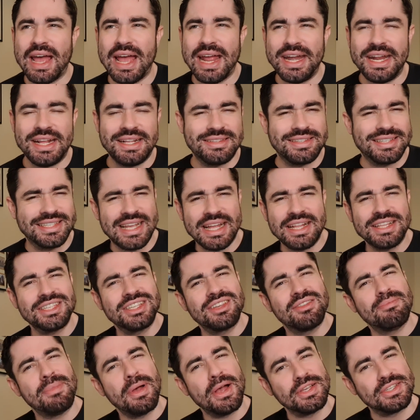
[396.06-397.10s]
any sense
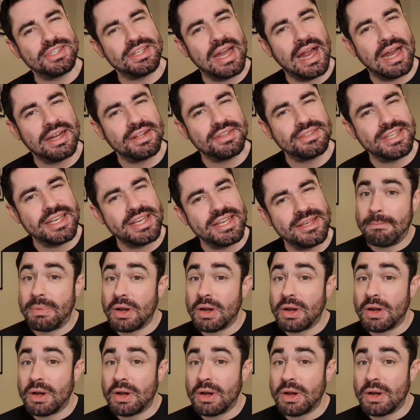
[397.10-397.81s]
of personality.